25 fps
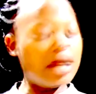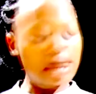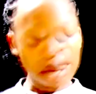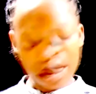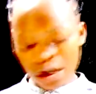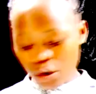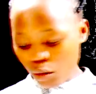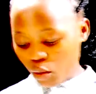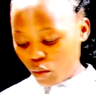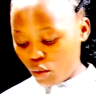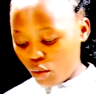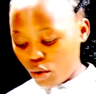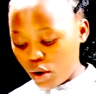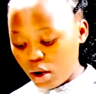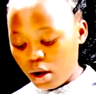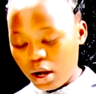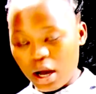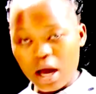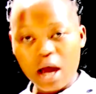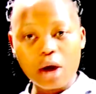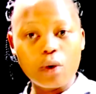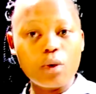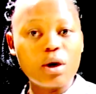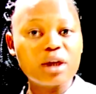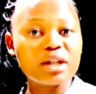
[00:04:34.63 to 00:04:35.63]
Now,
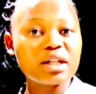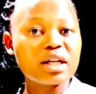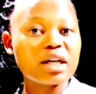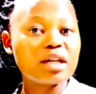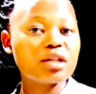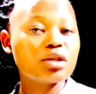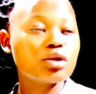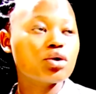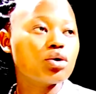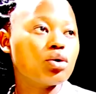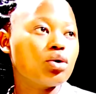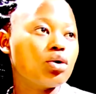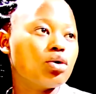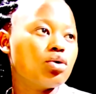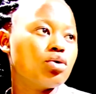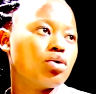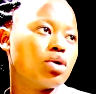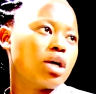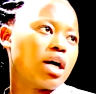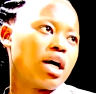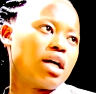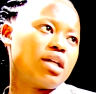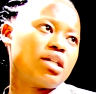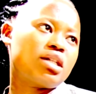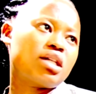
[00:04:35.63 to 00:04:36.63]
I want us to
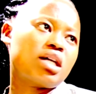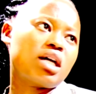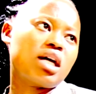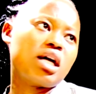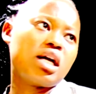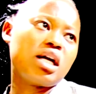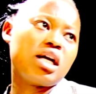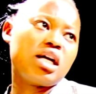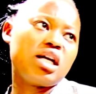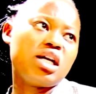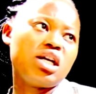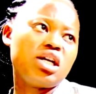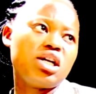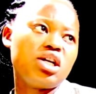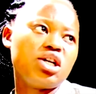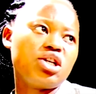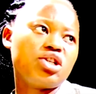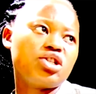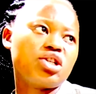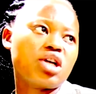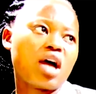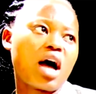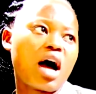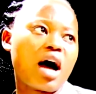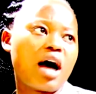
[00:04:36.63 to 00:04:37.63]
look at
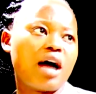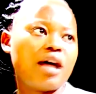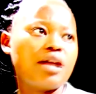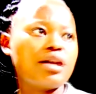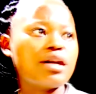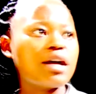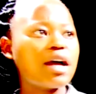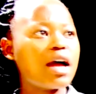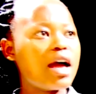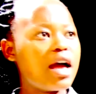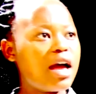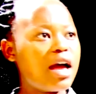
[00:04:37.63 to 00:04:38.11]
each and